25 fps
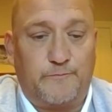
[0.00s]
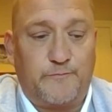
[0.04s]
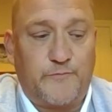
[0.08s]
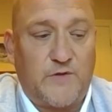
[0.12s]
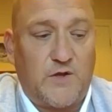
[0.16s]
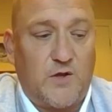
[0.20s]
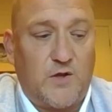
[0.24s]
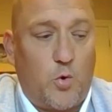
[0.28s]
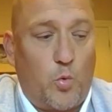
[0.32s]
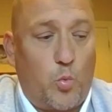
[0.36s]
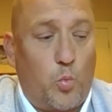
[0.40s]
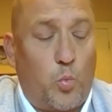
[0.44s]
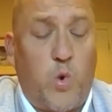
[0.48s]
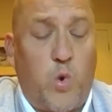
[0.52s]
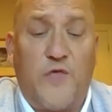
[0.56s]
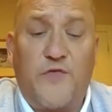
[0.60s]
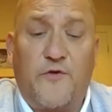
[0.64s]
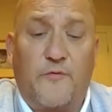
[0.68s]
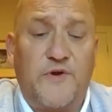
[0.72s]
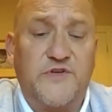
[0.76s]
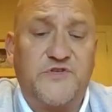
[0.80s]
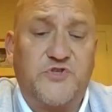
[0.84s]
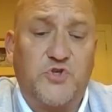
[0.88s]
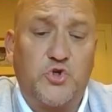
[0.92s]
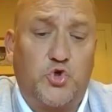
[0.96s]
Whether
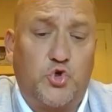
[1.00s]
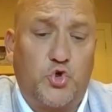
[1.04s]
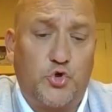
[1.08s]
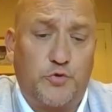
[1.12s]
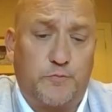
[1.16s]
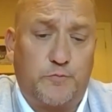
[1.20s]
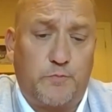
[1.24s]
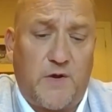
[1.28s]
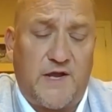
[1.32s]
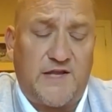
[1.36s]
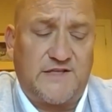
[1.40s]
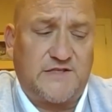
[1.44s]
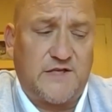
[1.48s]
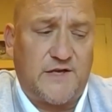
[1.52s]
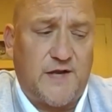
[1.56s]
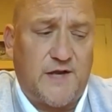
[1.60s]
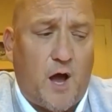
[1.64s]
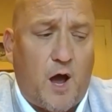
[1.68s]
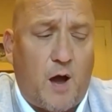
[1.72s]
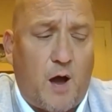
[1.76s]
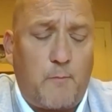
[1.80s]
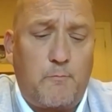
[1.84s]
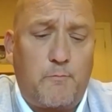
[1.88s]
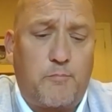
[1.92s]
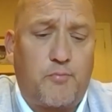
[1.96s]
it's an
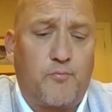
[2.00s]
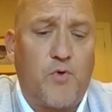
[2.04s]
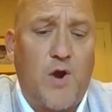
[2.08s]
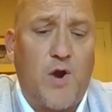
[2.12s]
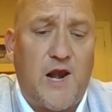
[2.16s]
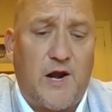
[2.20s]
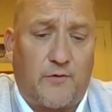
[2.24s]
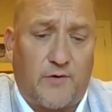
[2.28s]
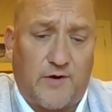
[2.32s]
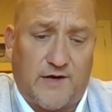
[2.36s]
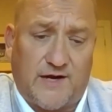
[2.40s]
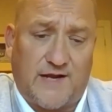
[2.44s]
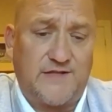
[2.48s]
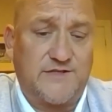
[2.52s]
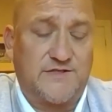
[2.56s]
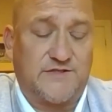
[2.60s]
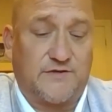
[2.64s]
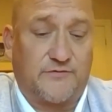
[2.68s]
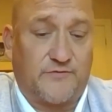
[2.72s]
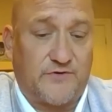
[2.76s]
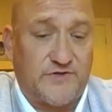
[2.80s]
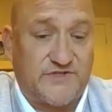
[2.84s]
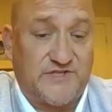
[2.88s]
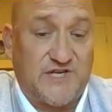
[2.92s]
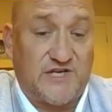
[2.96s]
umbrella against a
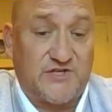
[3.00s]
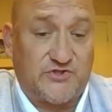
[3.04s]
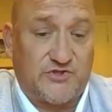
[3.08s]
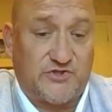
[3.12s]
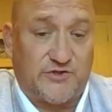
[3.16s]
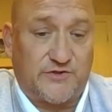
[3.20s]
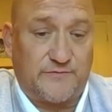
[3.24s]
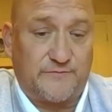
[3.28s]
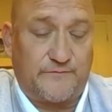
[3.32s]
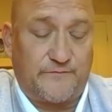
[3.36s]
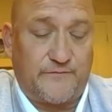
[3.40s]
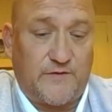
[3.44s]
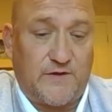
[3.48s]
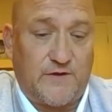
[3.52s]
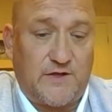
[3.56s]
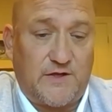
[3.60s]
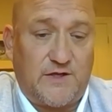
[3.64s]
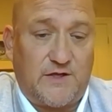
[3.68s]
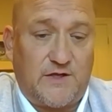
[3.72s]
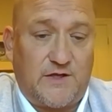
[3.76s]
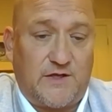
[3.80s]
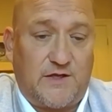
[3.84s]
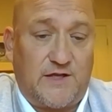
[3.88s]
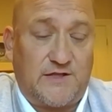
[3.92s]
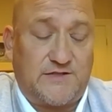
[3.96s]
recession.
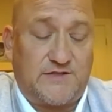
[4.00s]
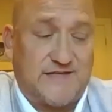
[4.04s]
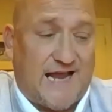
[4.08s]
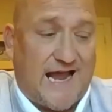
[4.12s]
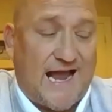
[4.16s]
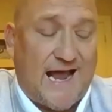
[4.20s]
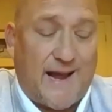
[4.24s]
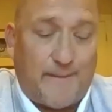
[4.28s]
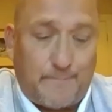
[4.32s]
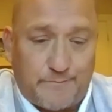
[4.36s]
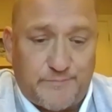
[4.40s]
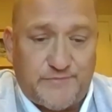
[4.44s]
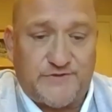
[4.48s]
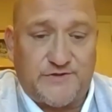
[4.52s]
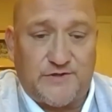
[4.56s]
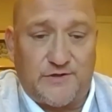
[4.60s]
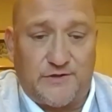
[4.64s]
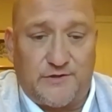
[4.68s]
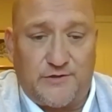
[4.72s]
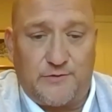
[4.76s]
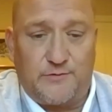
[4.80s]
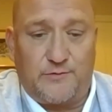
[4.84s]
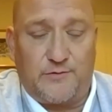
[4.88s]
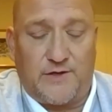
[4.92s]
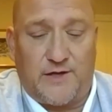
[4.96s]
It's
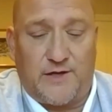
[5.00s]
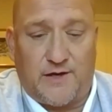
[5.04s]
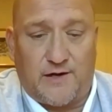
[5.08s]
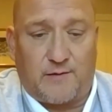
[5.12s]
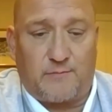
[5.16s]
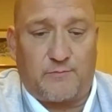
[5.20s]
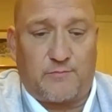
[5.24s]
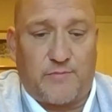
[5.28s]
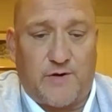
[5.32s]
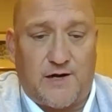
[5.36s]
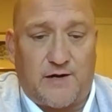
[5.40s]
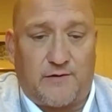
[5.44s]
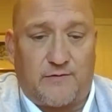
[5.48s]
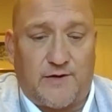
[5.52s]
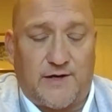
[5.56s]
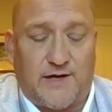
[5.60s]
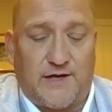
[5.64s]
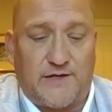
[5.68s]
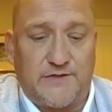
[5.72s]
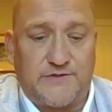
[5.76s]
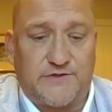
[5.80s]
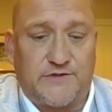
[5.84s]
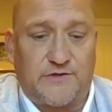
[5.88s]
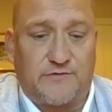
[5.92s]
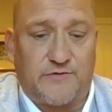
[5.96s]
absolutely an umbrella
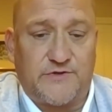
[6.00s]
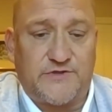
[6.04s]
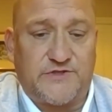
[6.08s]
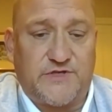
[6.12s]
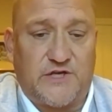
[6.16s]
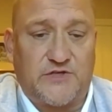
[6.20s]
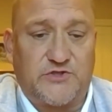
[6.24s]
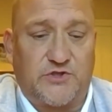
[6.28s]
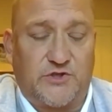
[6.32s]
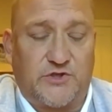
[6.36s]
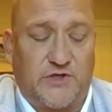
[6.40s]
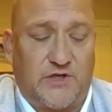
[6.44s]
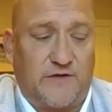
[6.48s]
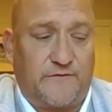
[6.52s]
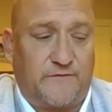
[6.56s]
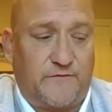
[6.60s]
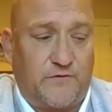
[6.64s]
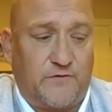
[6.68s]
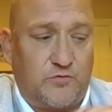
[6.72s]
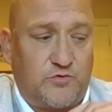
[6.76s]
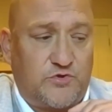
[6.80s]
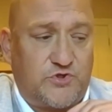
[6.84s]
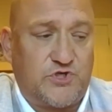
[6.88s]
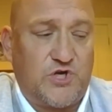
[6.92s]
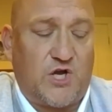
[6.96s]
against a recession if you
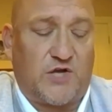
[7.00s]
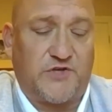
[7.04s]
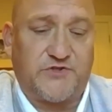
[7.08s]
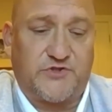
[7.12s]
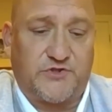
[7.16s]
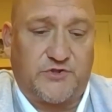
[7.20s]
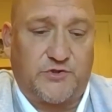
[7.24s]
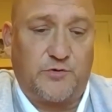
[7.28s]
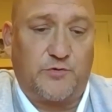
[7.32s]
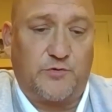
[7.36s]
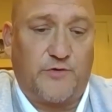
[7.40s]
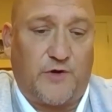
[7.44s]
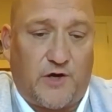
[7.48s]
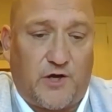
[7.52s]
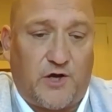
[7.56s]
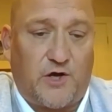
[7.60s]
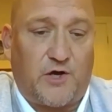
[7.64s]
just do the hard